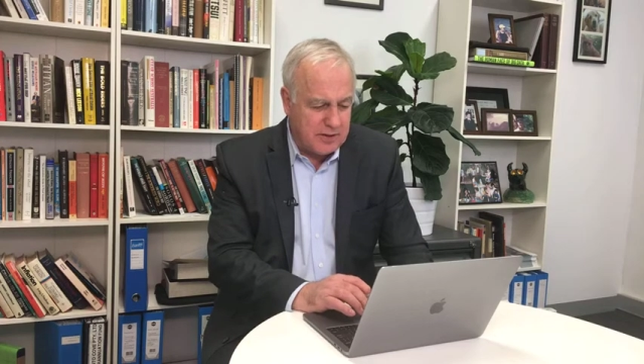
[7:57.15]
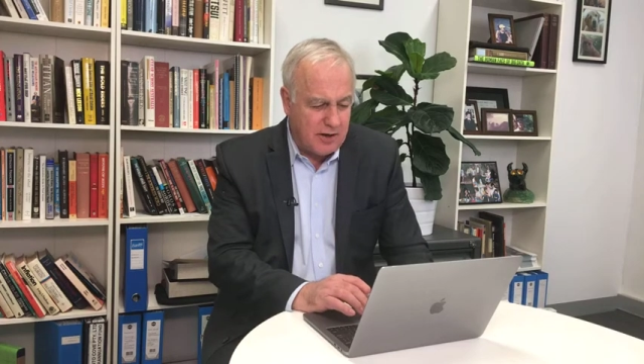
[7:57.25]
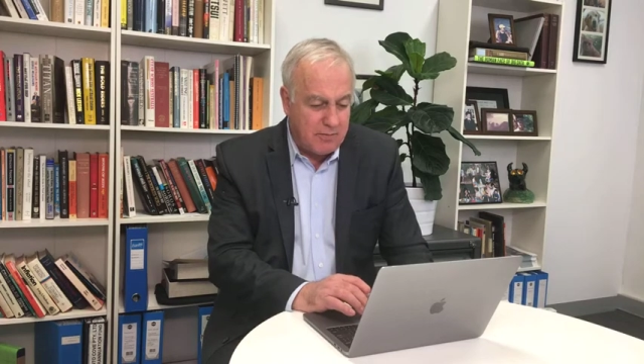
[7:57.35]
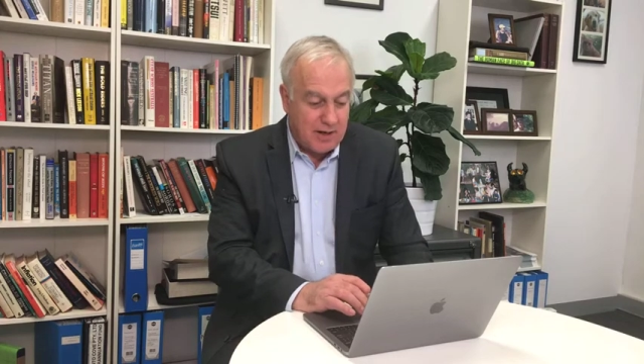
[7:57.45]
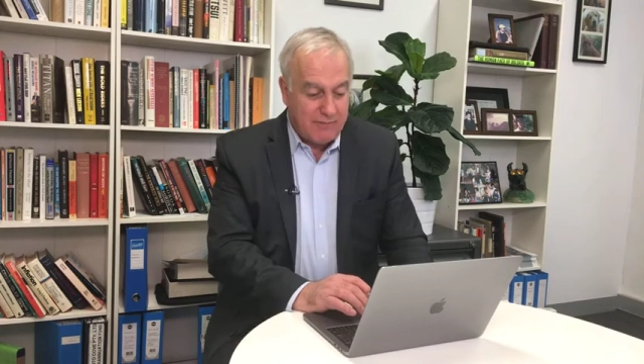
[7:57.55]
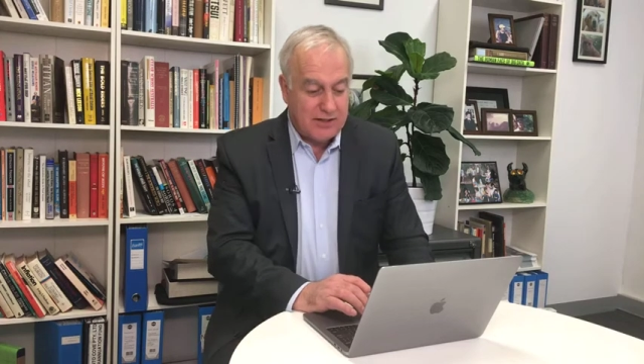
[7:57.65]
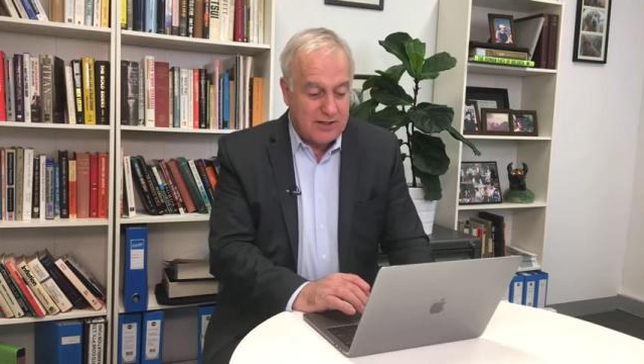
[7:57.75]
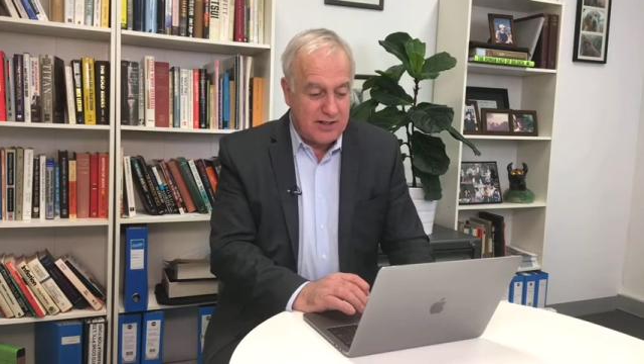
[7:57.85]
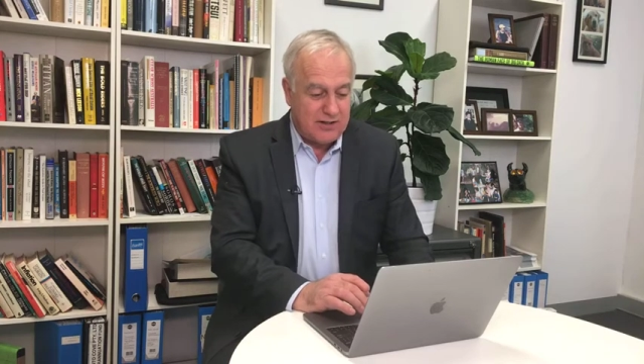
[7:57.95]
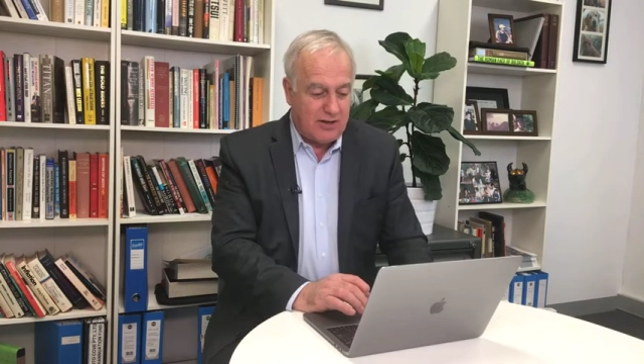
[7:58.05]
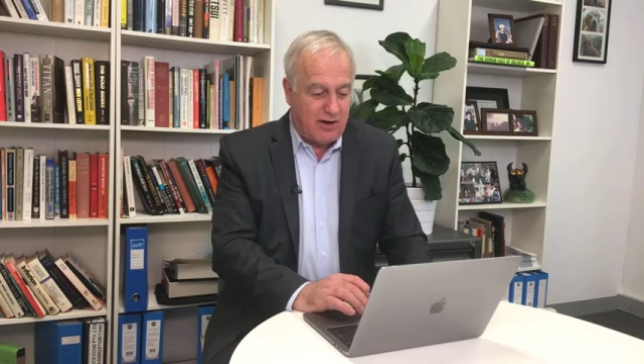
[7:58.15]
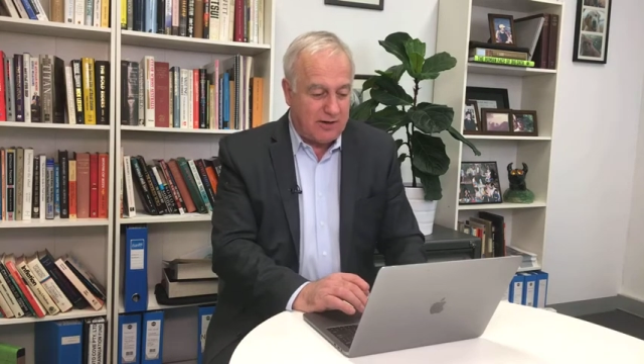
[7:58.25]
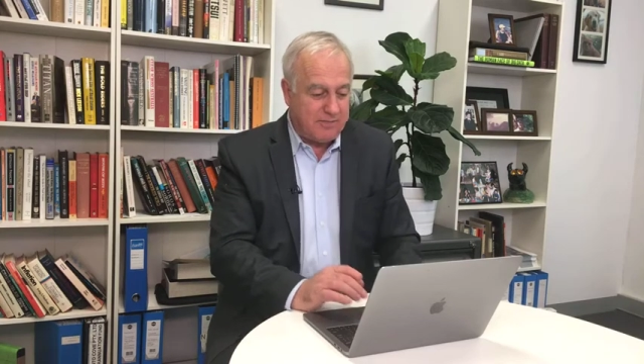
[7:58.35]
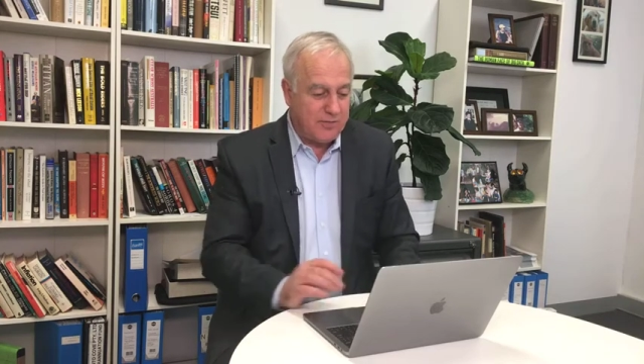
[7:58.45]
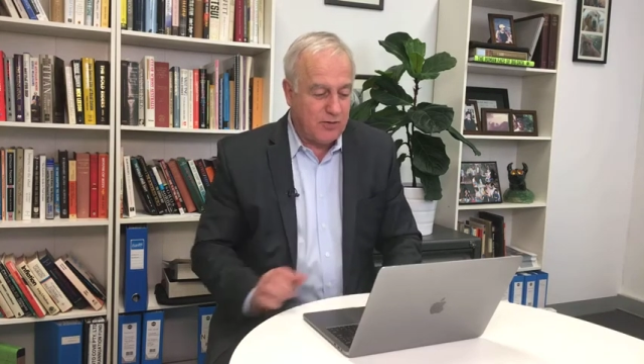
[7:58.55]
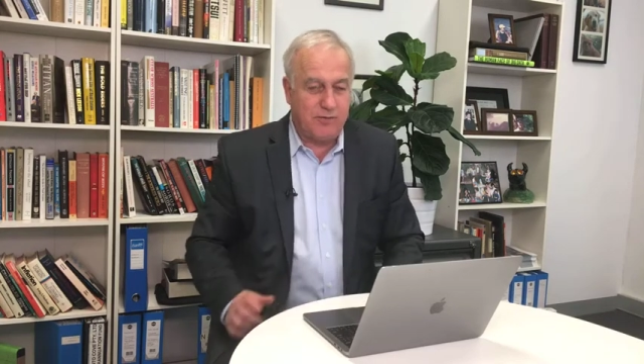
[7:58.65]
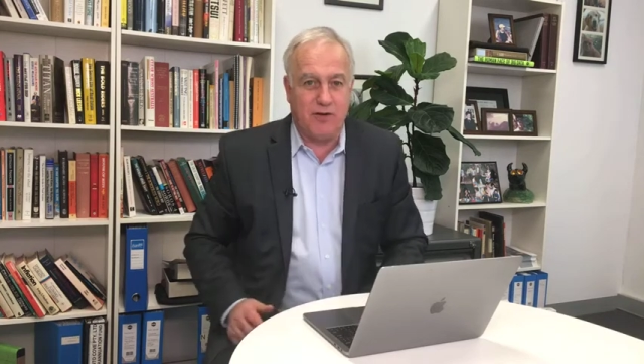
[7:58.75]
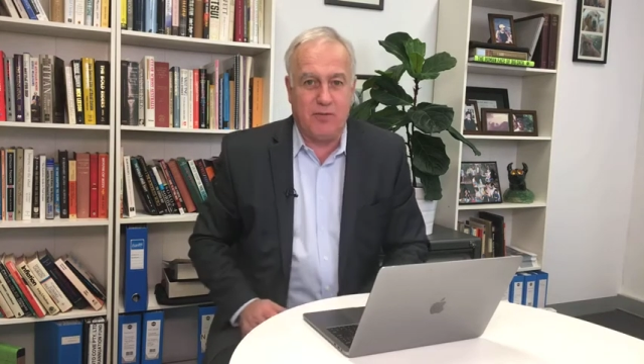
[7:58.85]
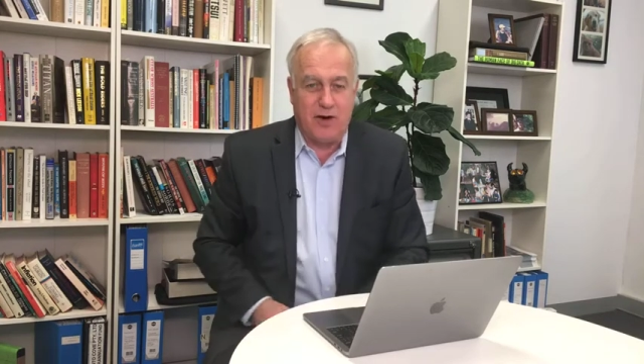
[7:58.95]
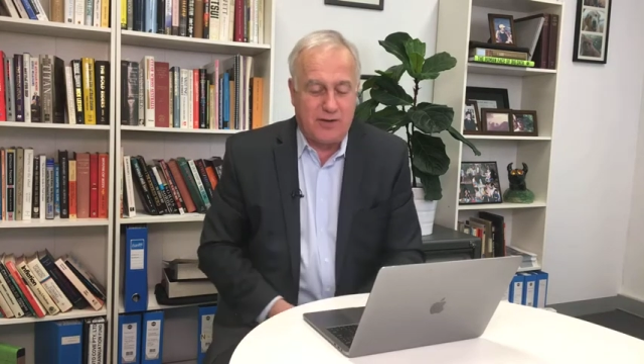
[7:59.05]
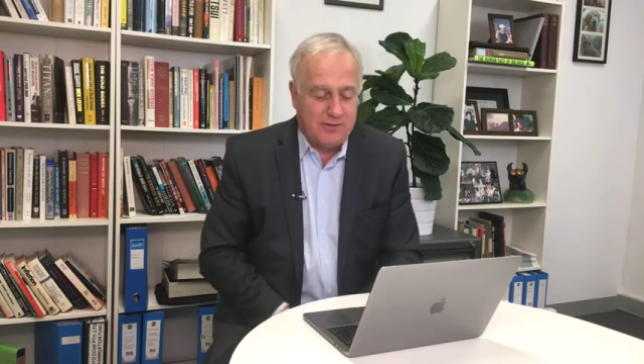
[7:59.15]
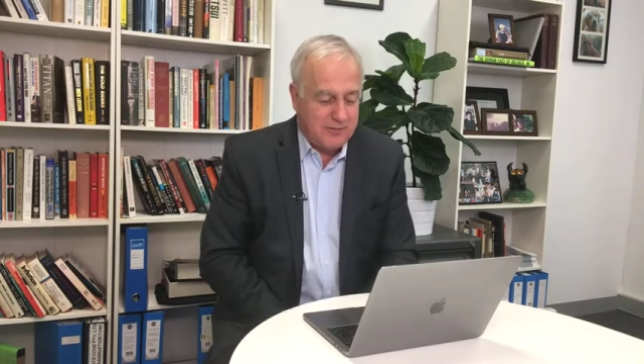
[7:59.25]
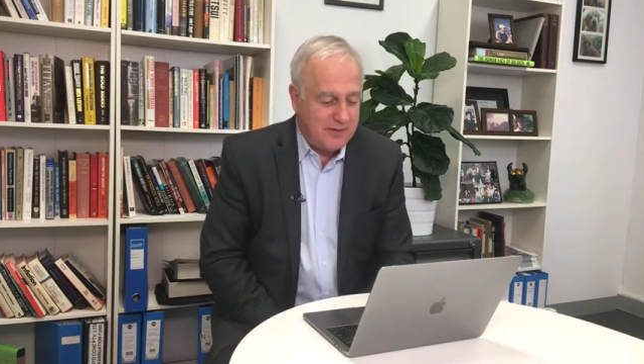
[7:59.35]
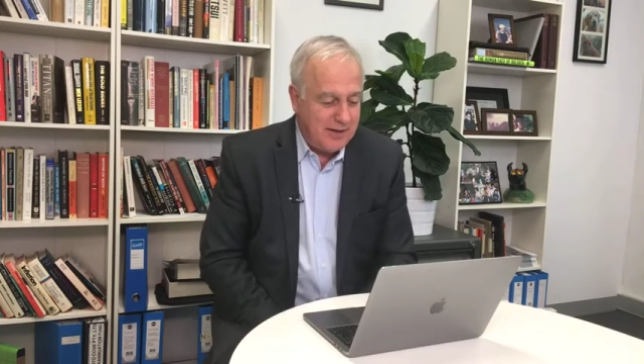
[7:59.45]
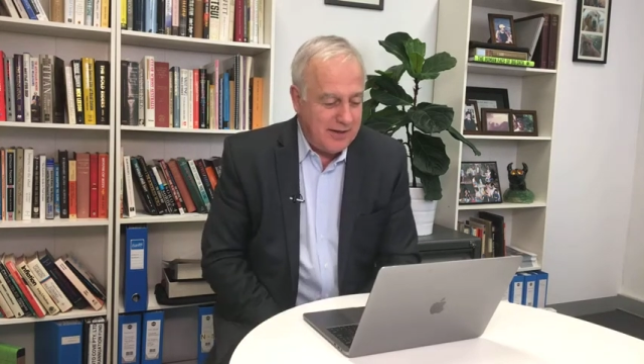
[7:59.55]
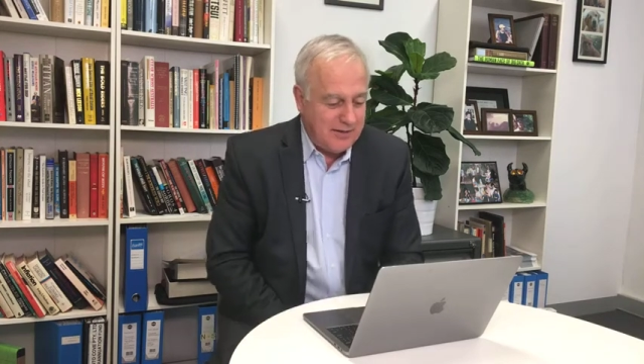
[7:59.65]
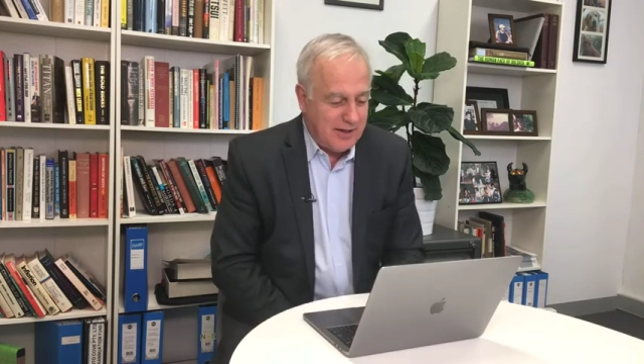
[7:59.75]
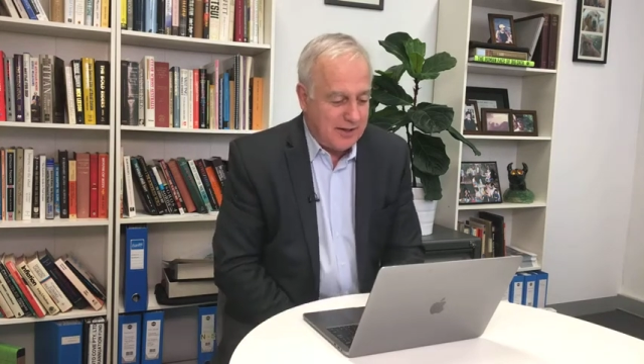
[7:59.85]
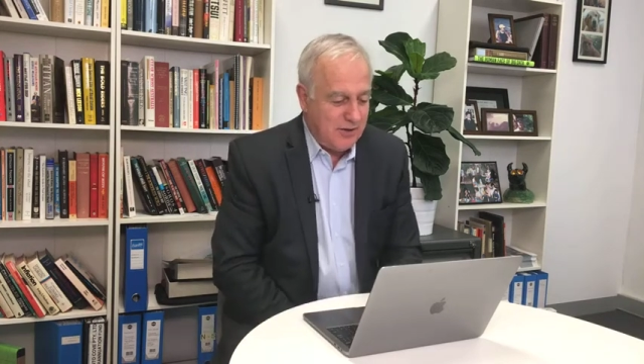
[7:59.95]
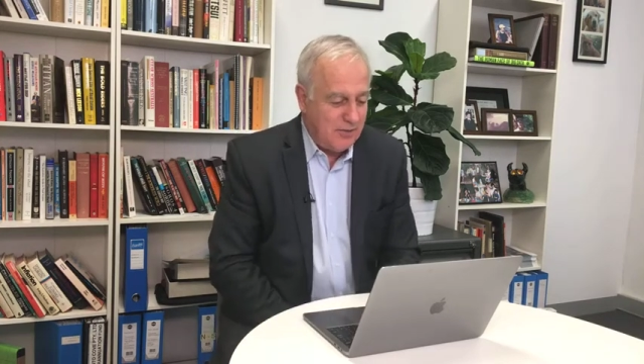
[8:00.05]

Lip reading: and I'm loving TCI. Good for you, Michael. Thank you.